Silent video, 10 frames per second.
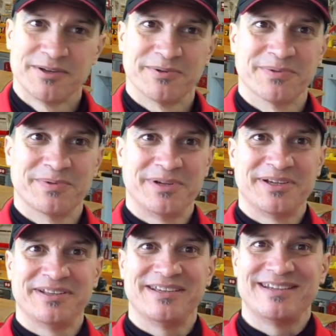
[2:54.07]

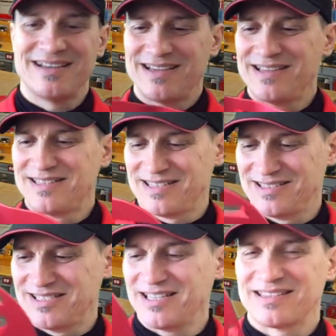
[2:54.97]
Really nice.
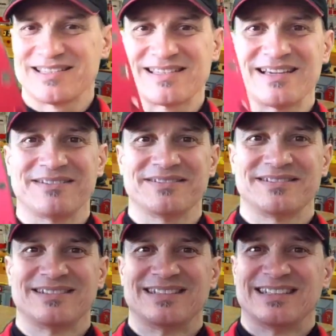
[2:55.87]
Check this out.
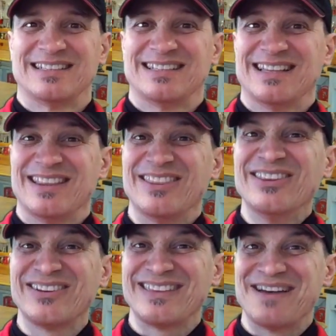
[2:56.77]

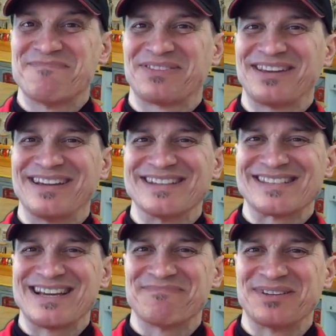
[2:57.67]
Look at that plate. Is
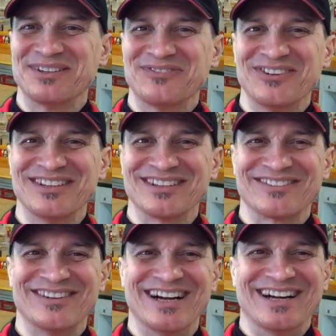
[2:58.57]
that beautiful or
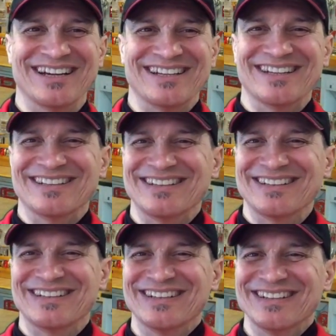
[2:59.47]
what?
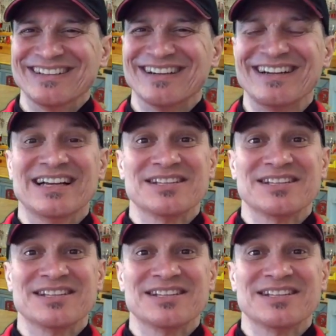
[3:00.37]
Right?